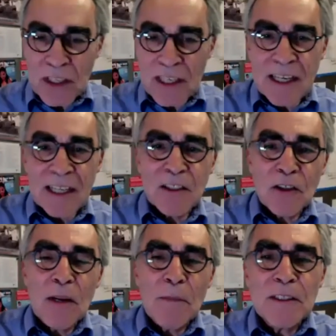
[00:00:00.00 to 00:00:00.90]
on En Casa
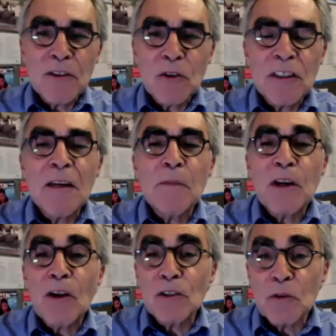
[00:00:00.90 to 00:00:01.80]
con la Plaza Cocina, but
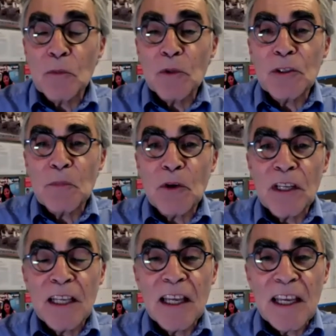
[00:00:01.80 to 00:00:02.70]
also most
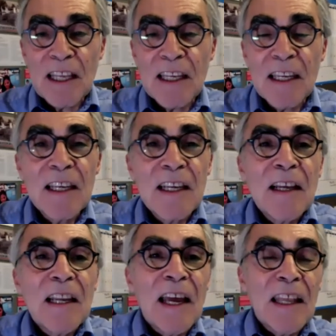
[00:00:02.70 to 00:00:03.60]
importantly in
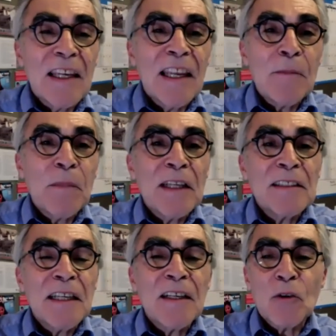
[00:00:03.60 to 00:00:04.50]
La
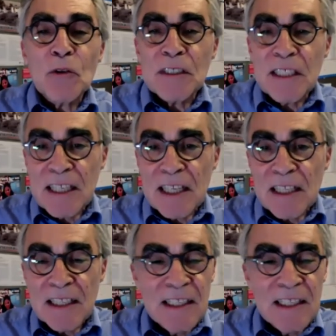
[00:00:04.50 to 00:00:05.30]
Plaza Cocina.